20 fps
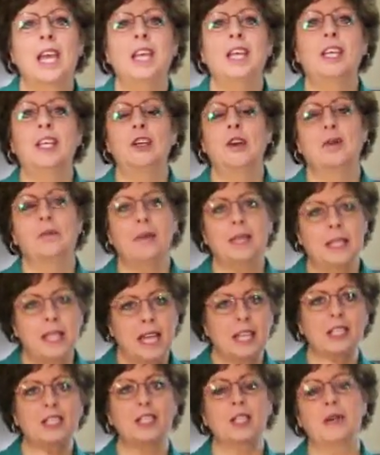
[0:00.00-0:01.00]
You know, on my
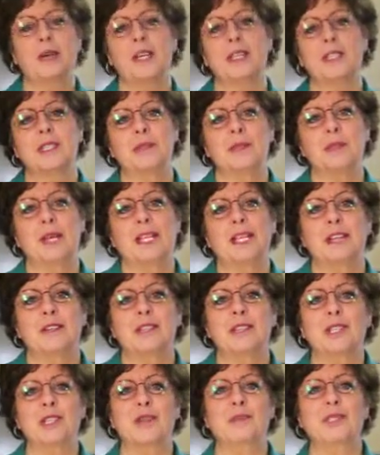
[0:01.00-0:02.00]
last show I explained how
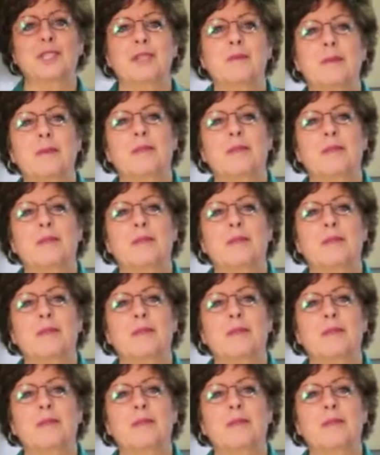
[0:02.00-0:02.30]
scones can